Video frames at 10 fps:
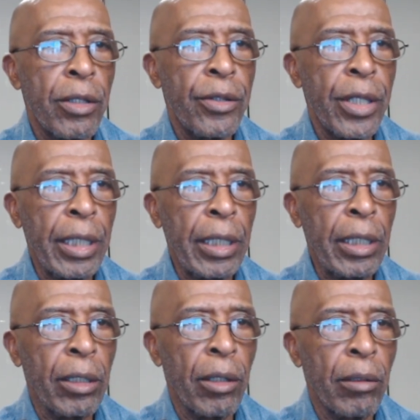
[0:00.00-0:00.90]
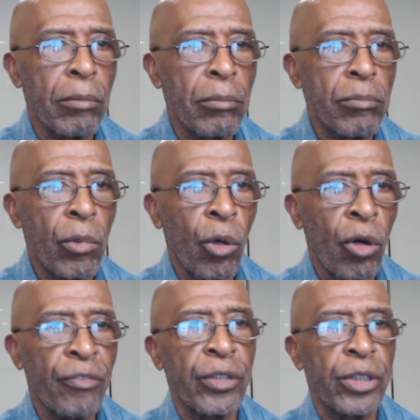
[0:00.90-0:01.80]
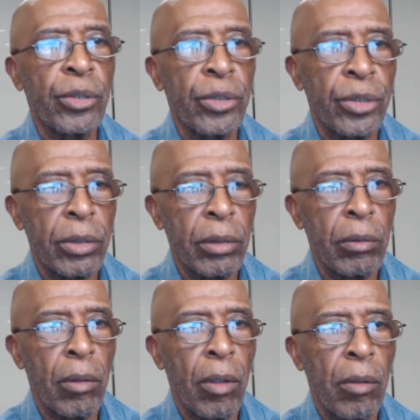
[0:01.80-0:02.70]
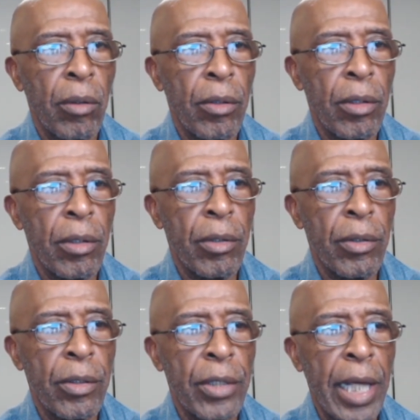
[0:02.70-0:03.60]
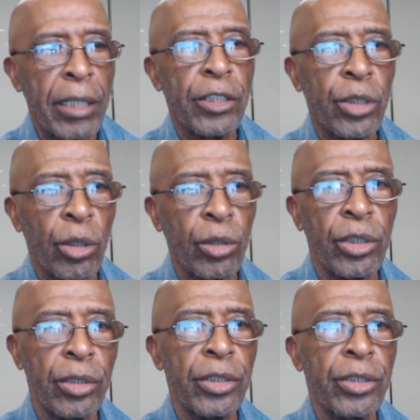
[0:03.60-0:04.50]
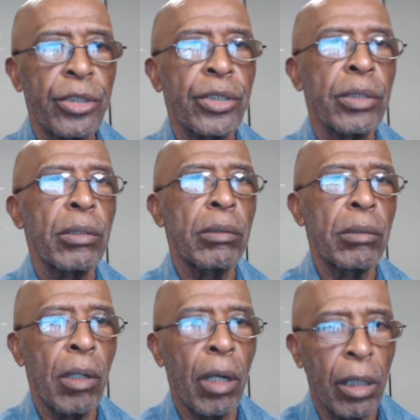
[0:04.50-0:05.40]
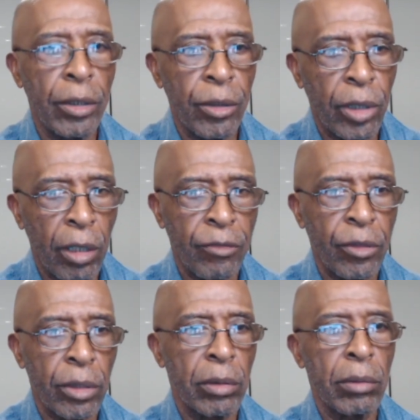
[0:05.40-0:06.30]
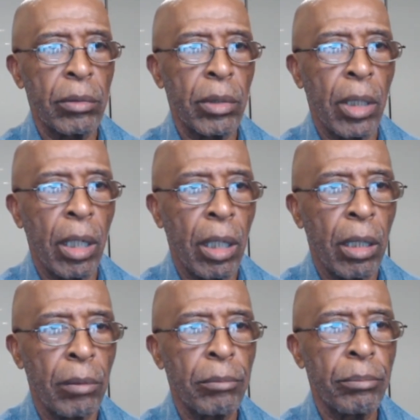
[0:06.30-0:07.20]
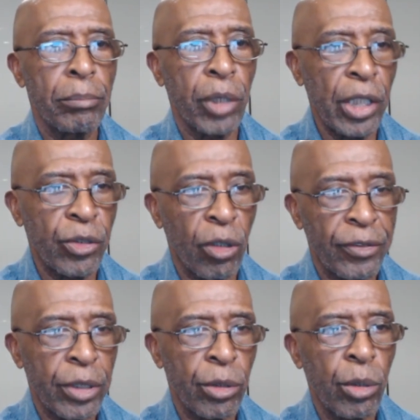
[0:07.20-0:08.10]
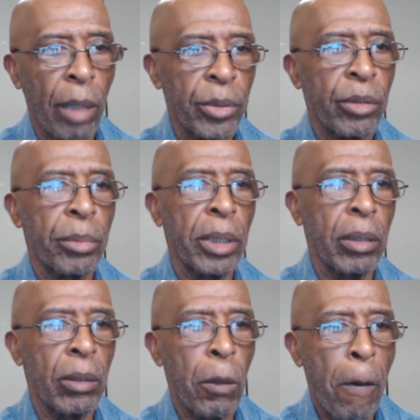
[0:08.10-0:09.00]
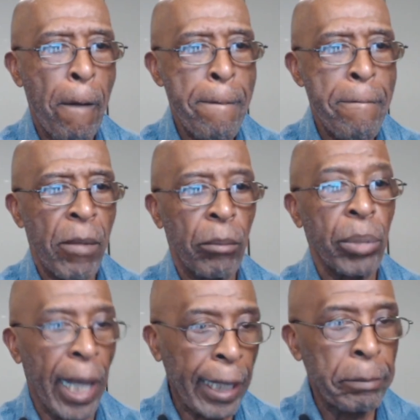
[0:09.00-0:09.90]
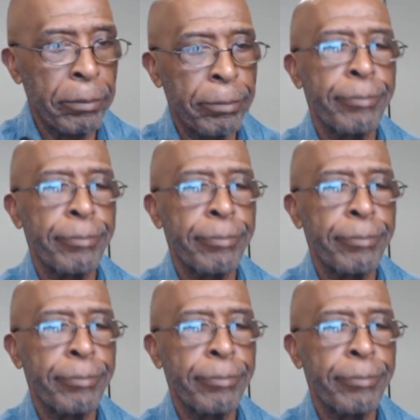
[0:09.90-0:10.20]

the officers that assaulted this undercover police officer, who happened to be Black,